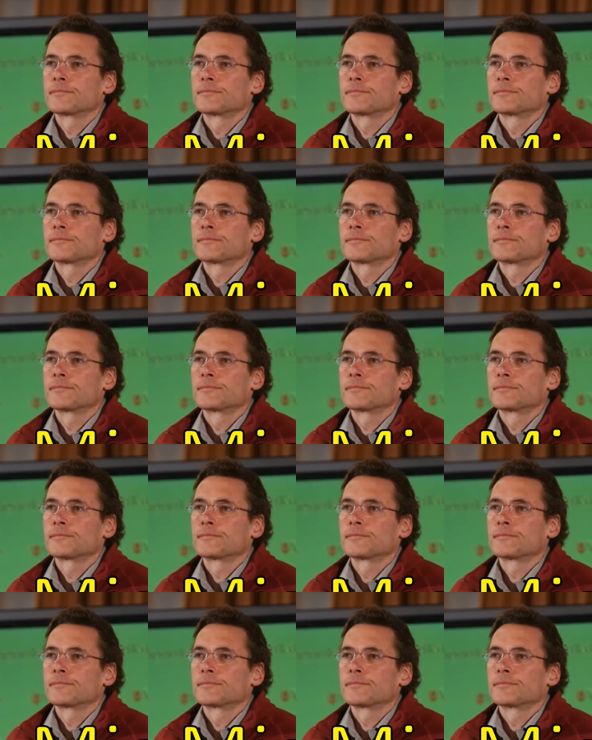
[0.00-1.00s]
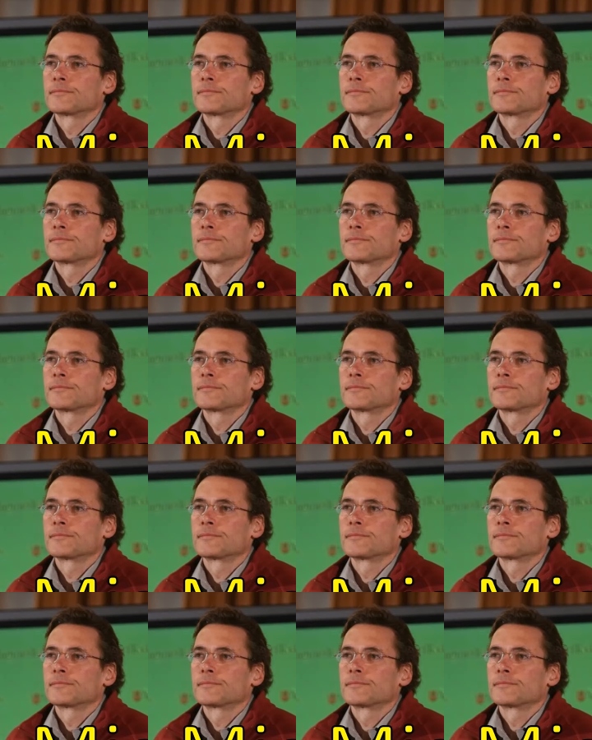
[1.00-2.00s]

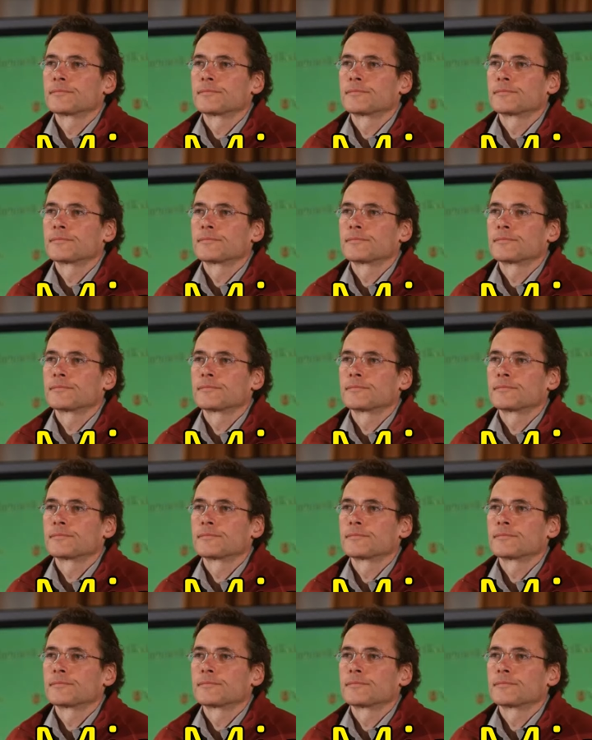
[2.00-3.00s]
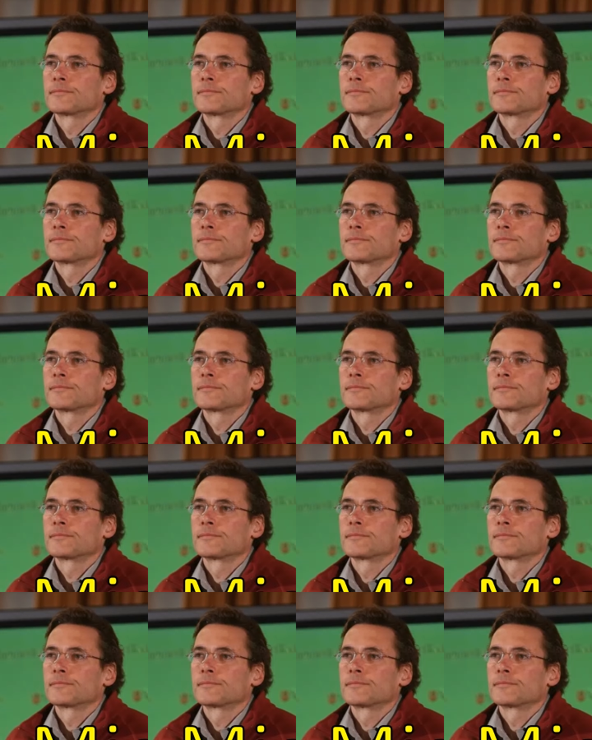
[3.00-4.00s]

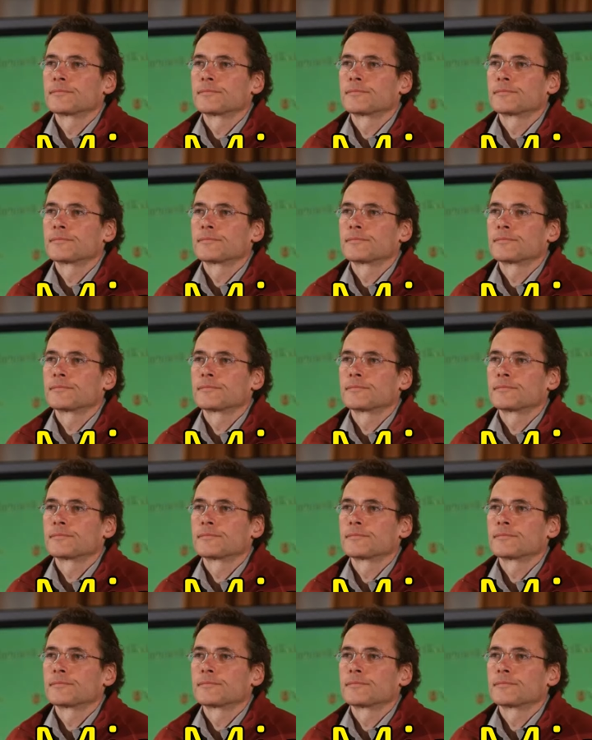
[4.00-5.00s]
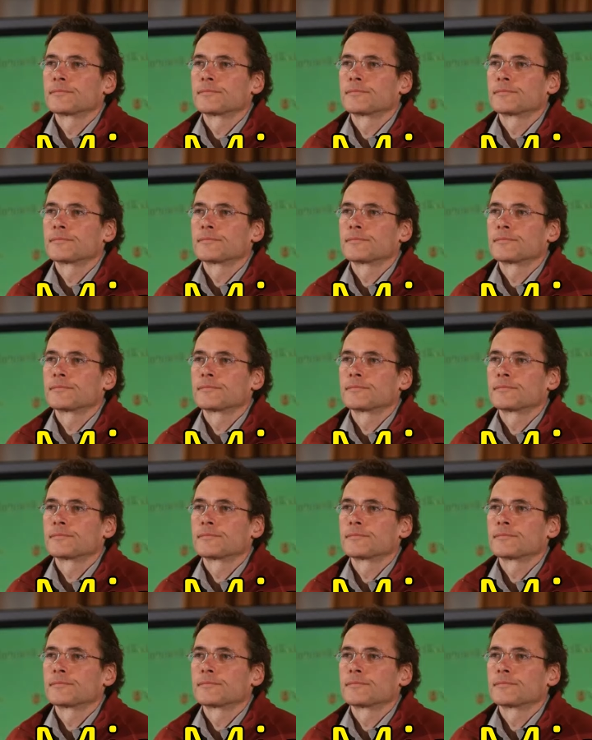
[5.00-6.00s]

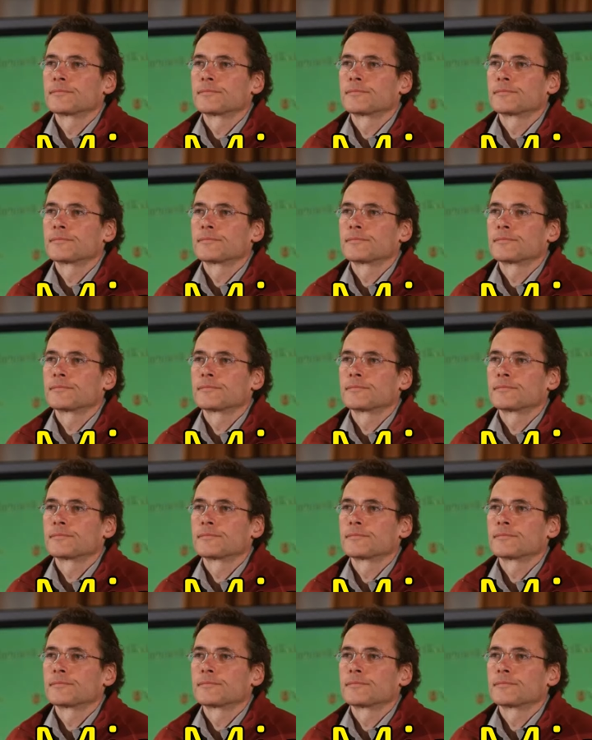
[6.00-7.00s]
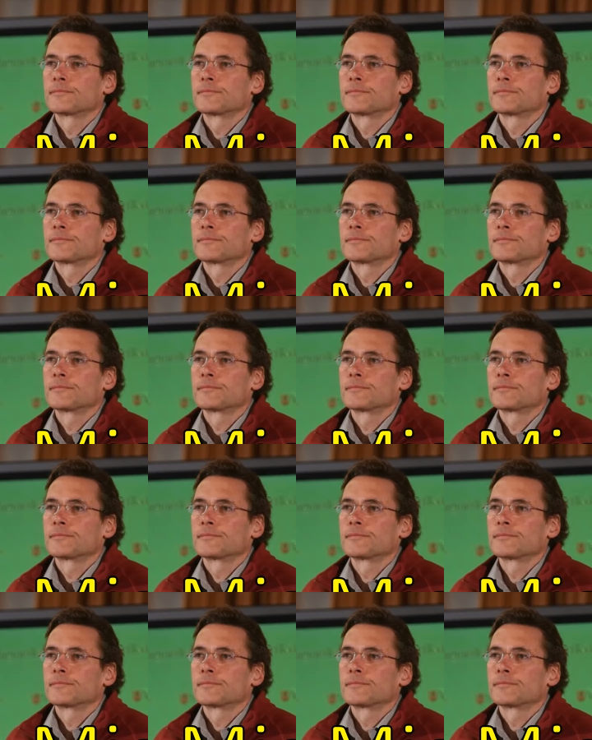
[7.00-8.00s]
This is a still picture; no speech is visible.